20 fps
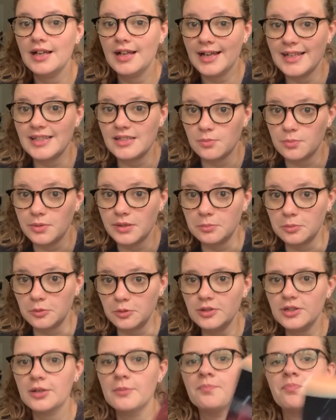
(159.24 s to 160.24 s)
it's a big
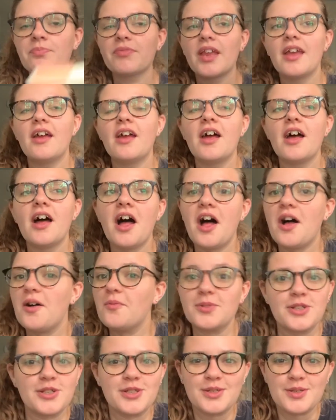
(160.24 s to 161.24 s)
book,
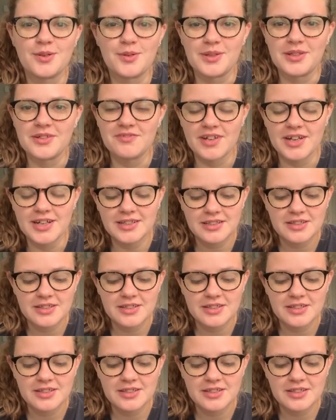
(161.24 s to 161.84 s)
which is totally fine.